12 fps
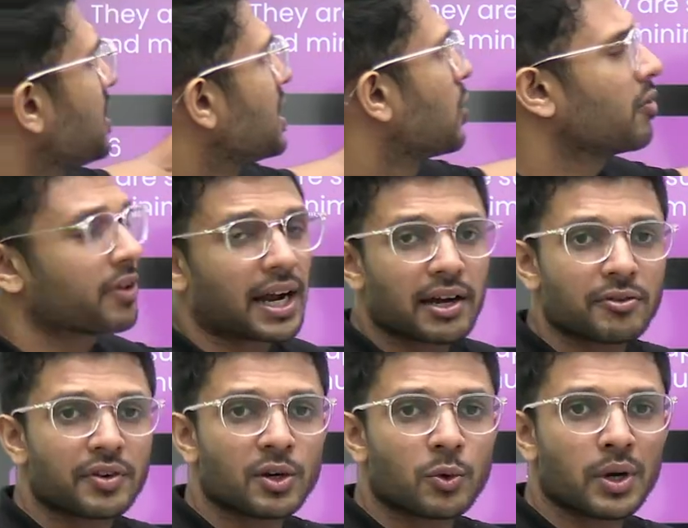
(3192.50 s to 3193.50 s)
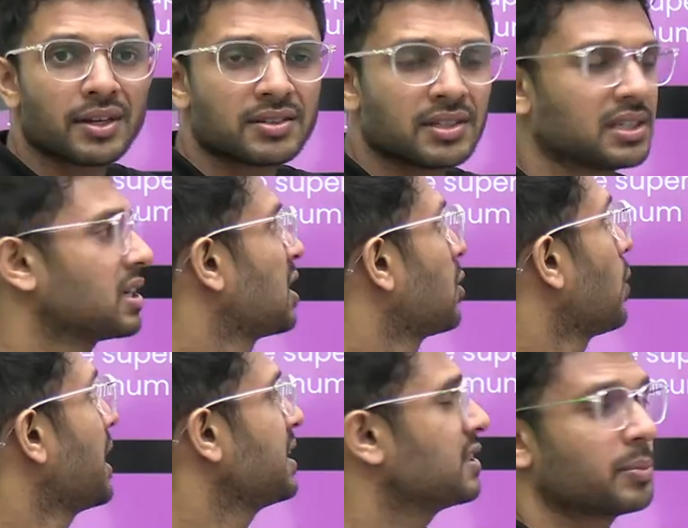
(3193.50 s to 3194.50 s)
of equal frequencies.
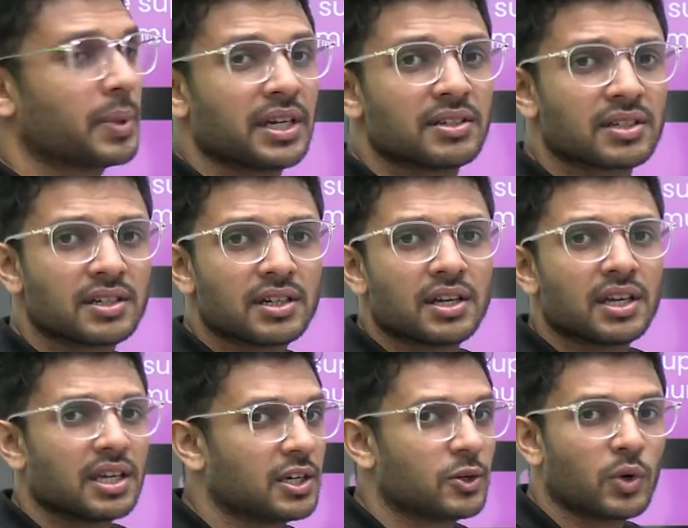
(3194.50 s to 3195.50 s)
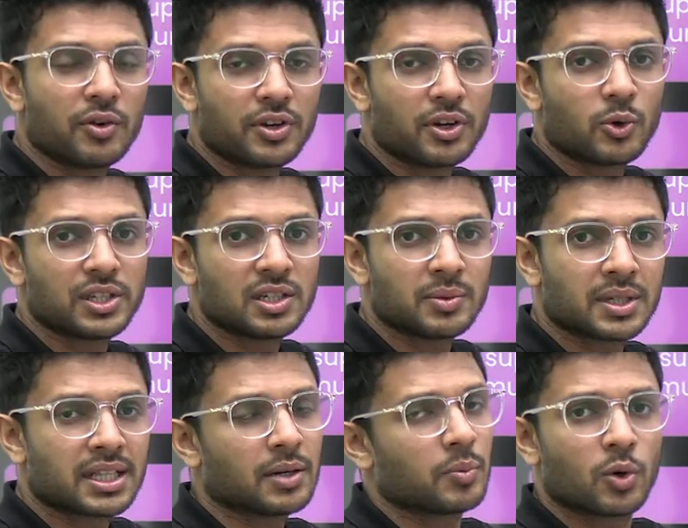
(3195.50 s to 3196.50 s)
Why it is mentioned? Equal frequency
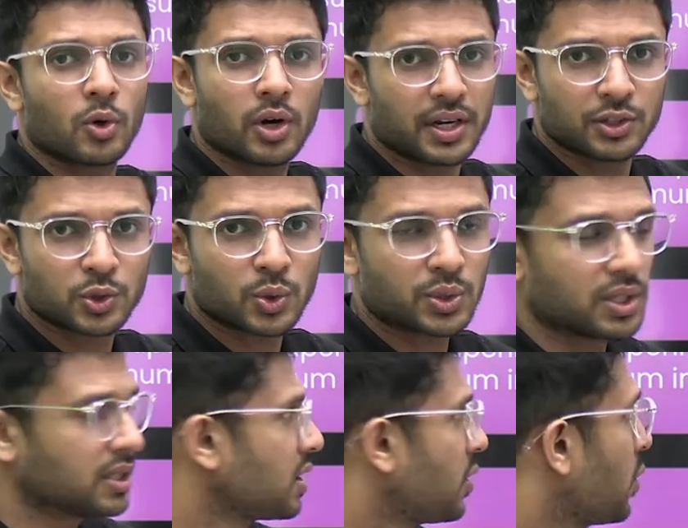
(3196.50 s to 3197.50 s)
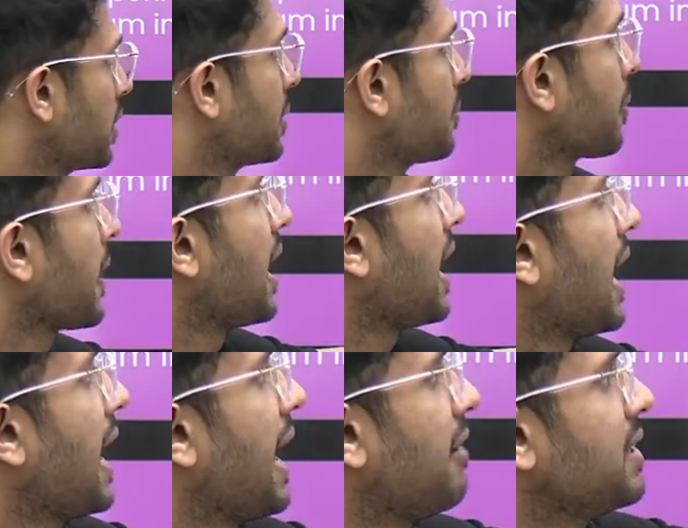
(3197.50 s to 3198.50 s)
matlab coherent sources. Okay.
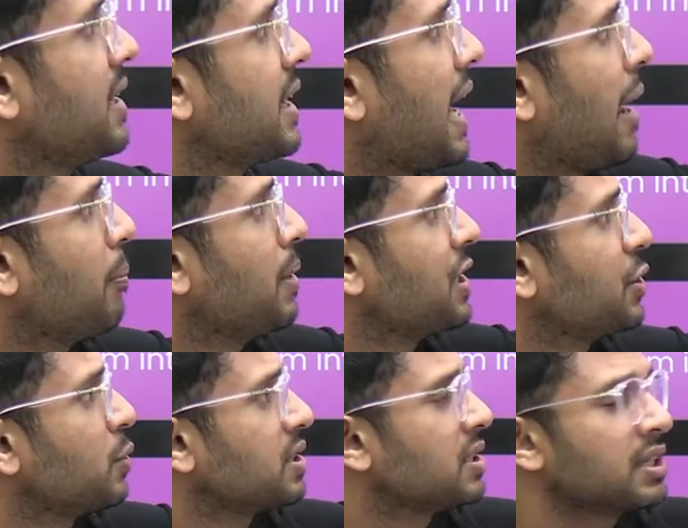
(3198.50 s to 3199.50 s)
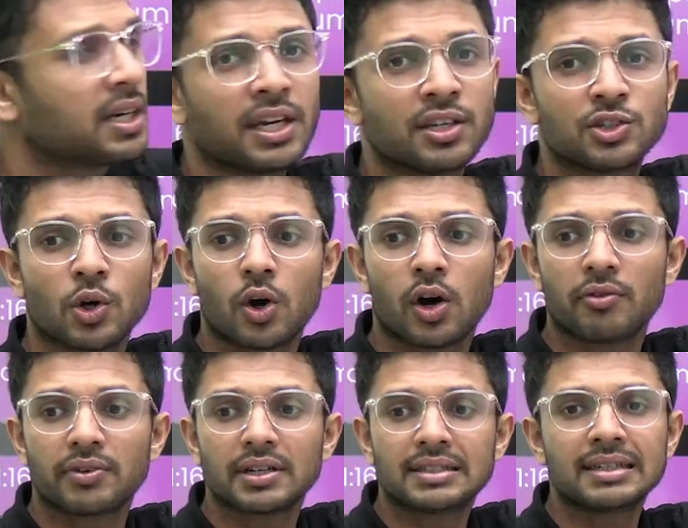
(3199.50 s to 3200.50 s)
Have their amplitudes in the ratio
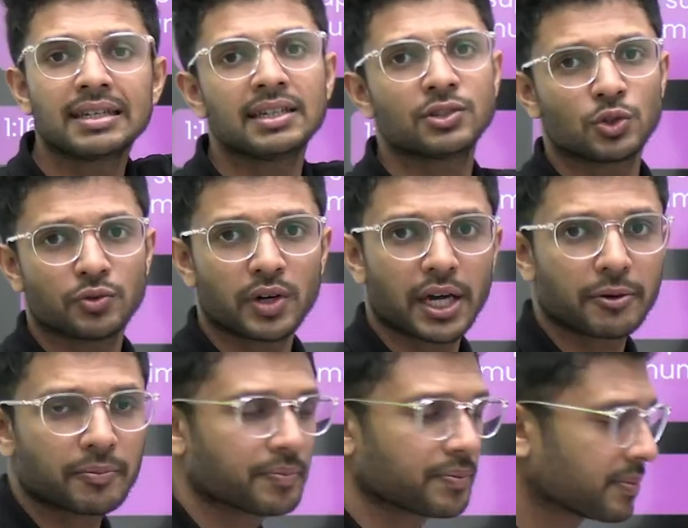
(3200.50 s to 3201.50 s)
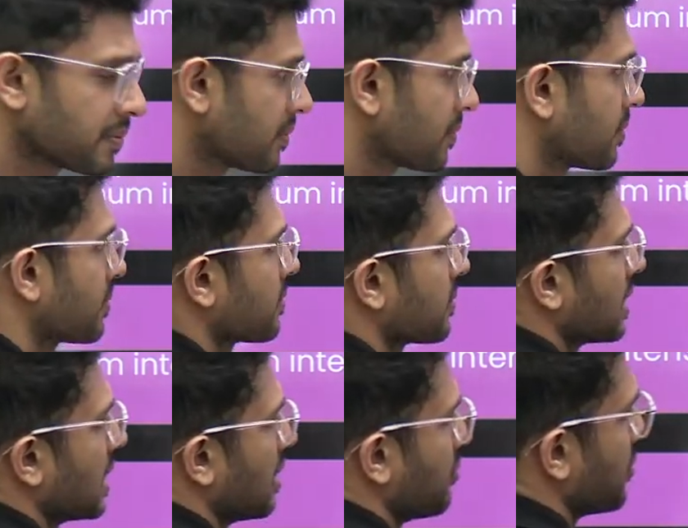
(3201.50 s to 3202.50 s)
of 3:5.
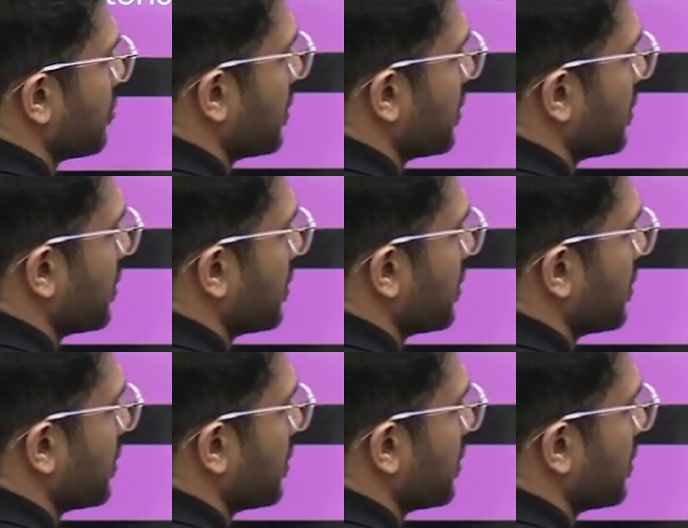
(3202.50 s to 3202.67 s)
If